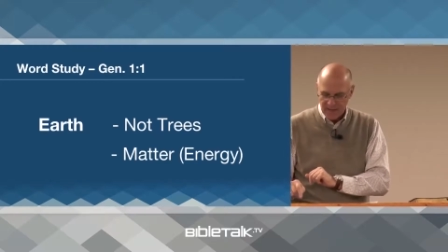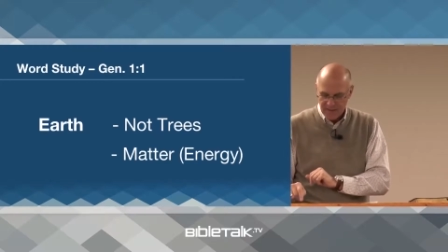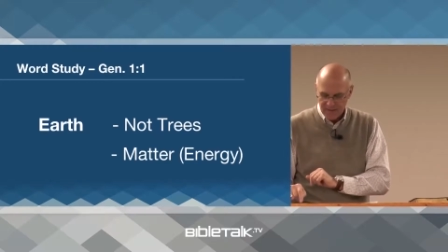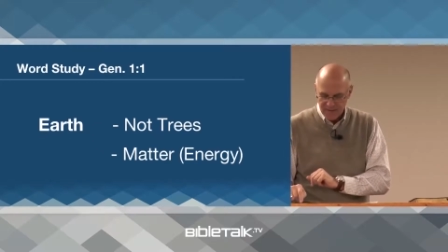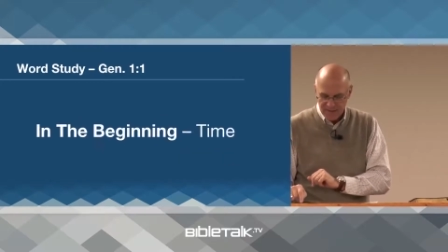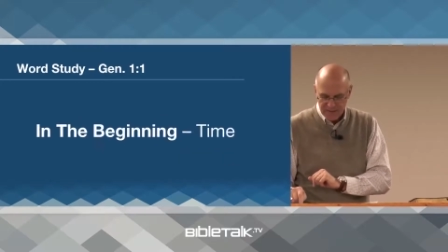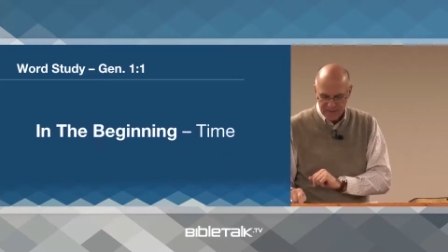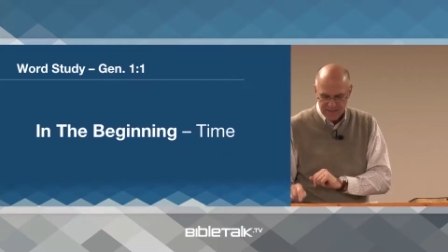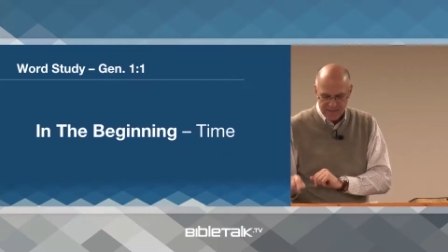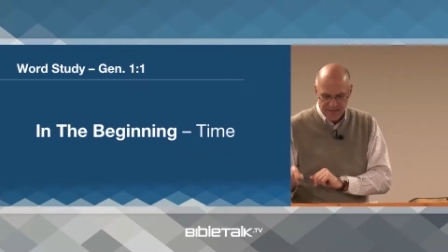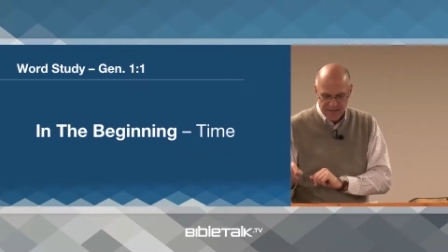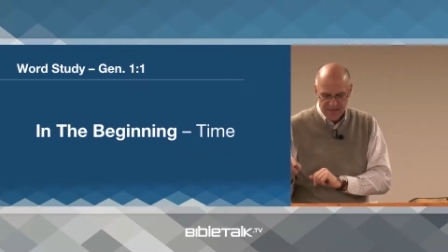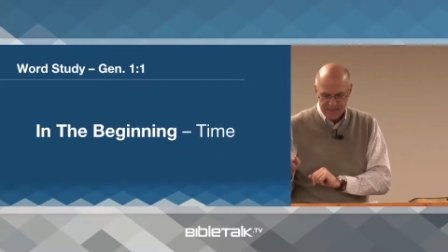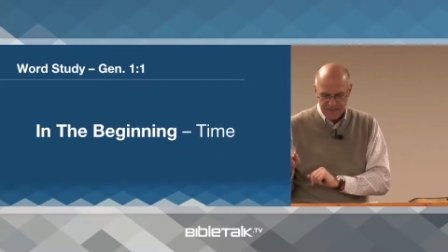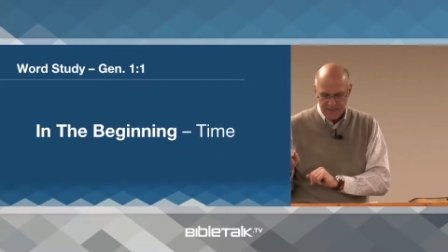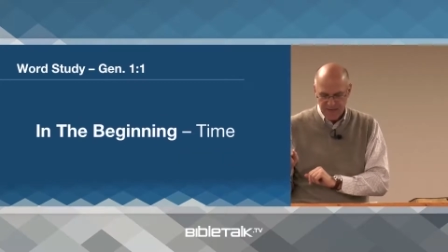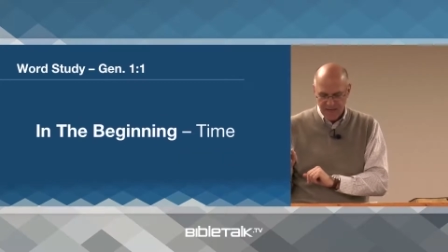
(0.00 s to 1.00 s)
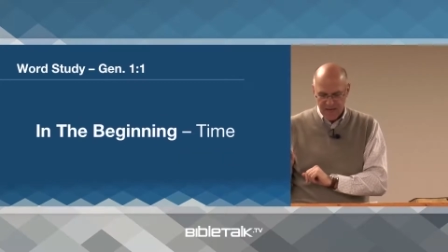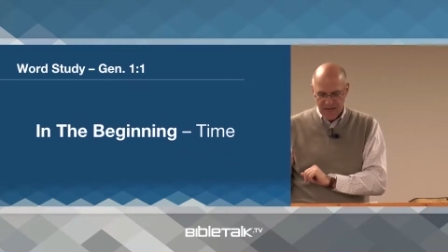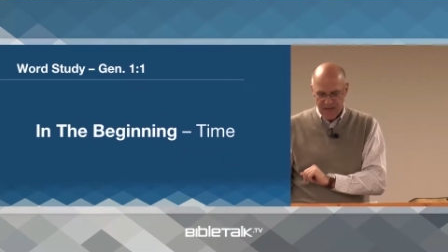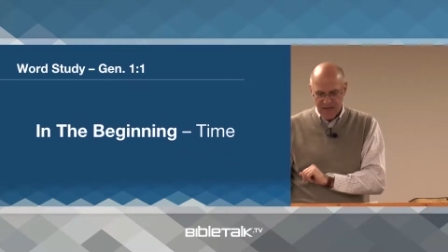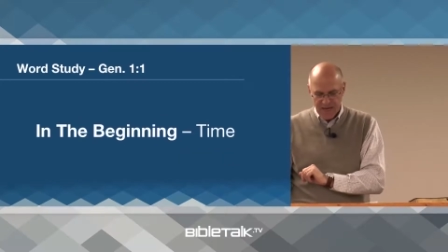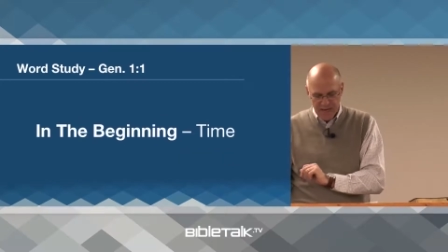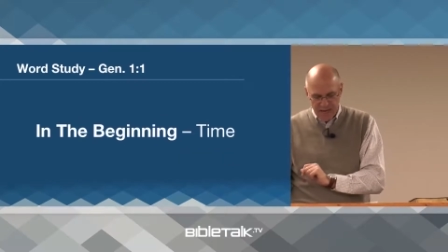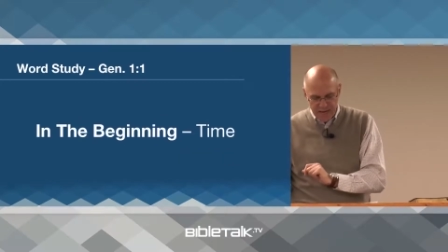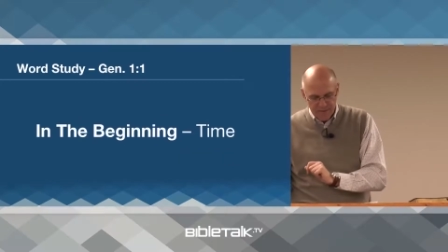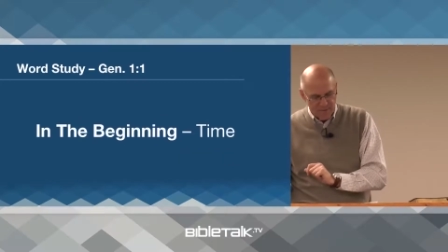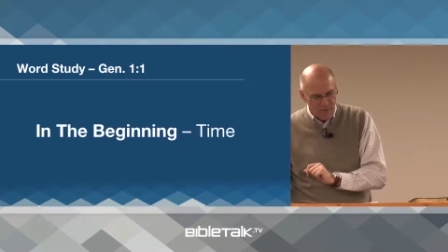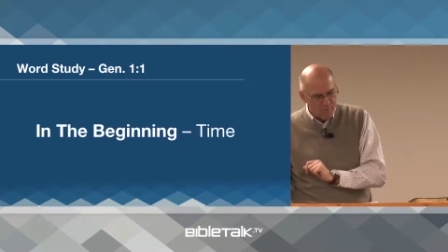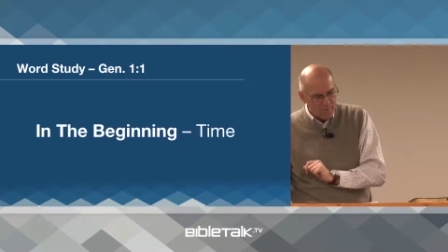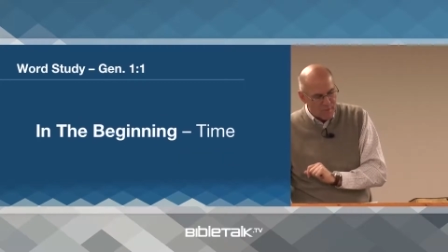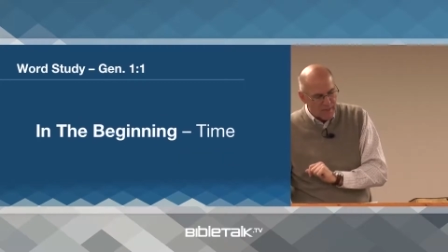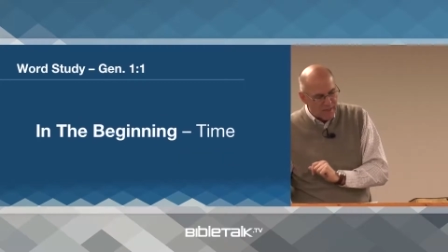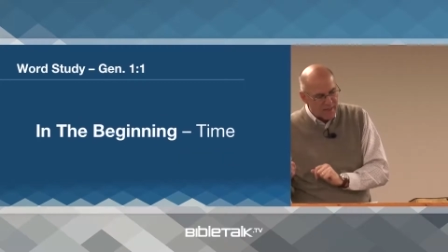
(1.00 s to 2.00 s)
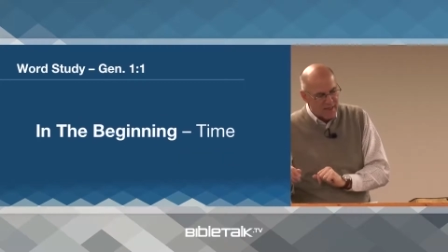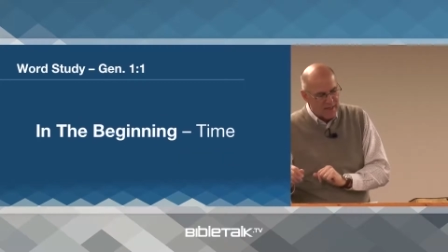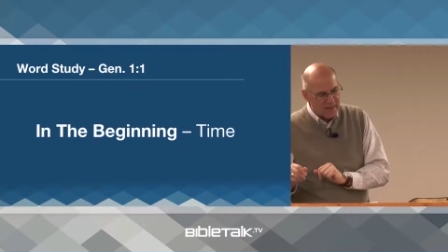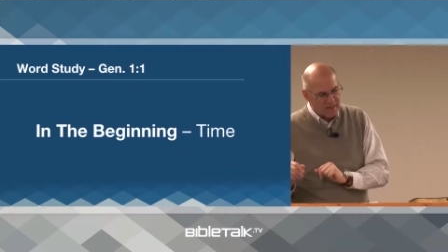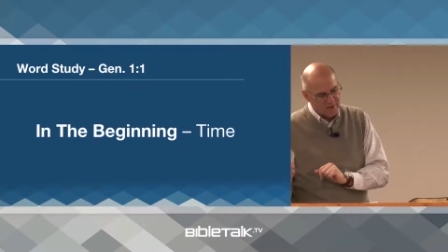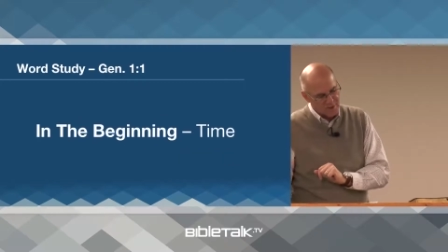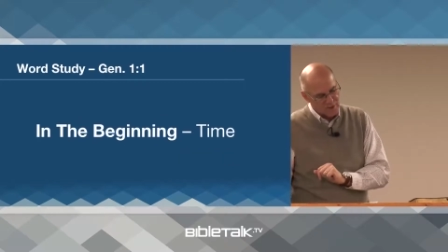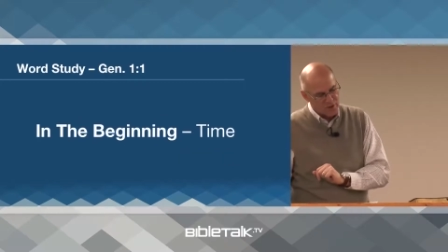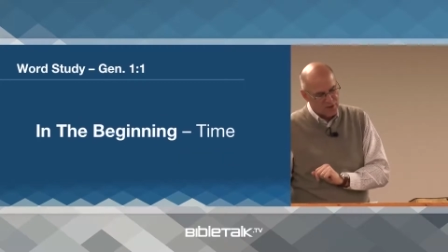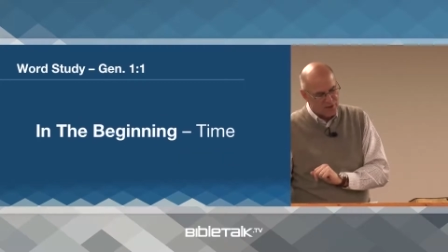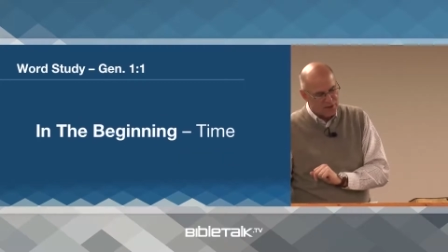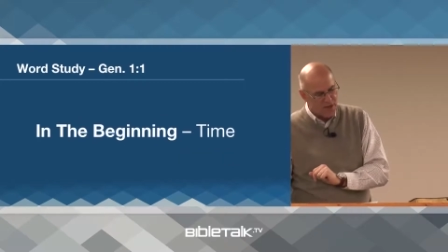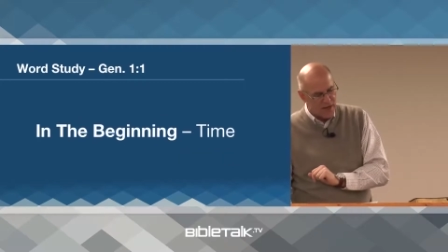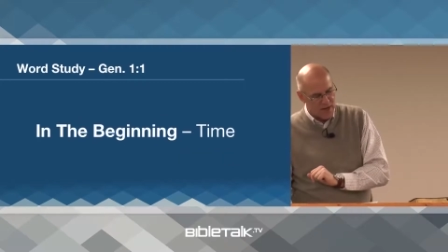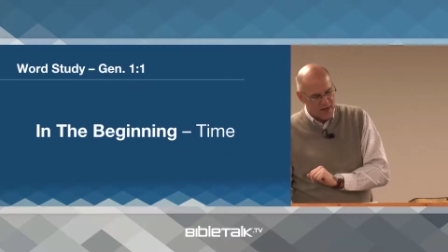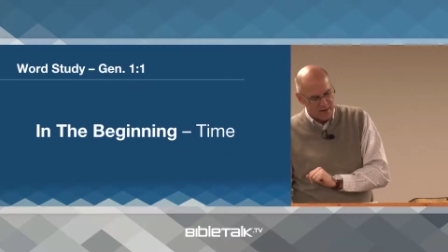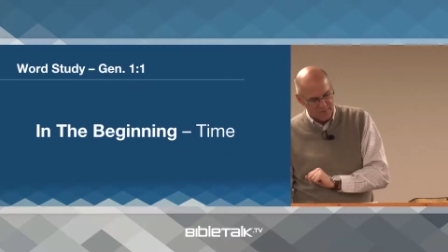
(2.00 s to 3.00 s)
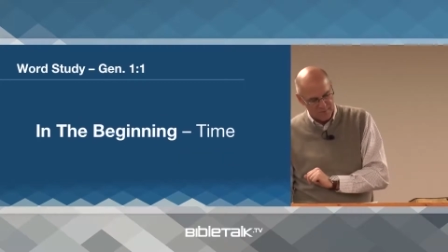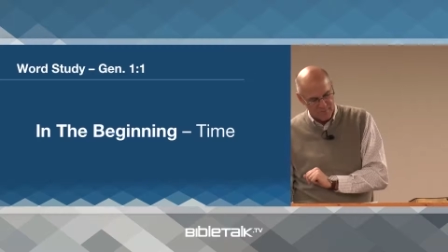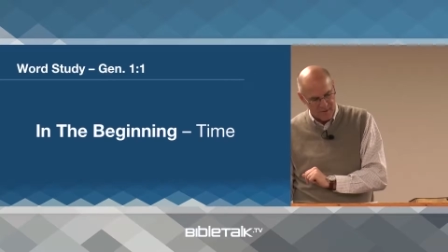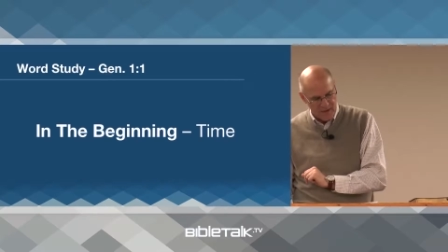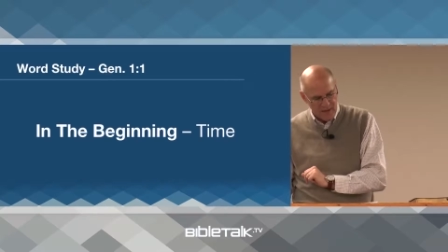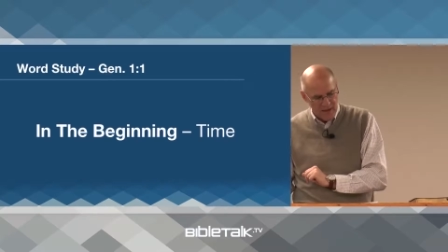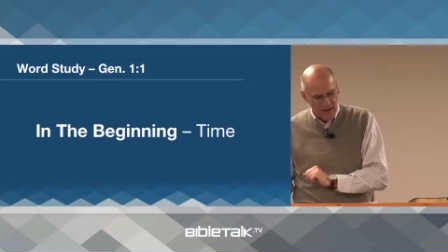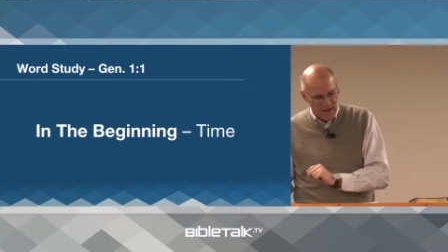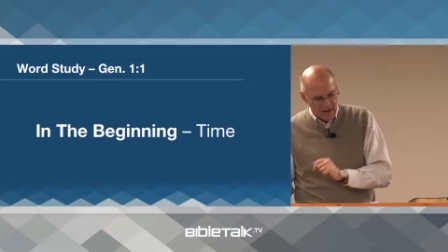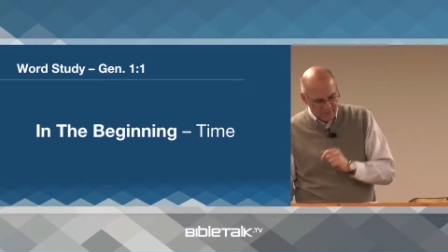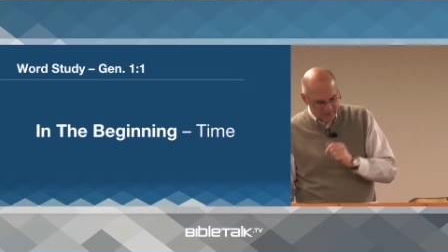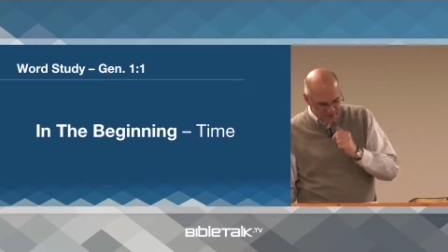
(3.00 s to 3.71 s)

And then he says, in the beginning, there's time. I've